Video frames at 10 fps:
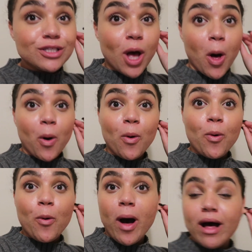
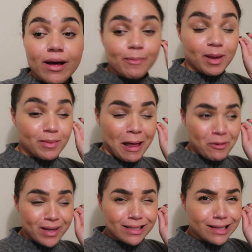so maybe that'll
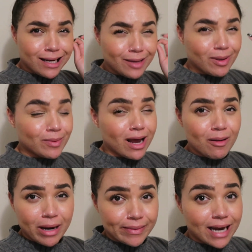be exciting, maybe
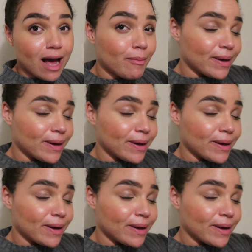not, probably not,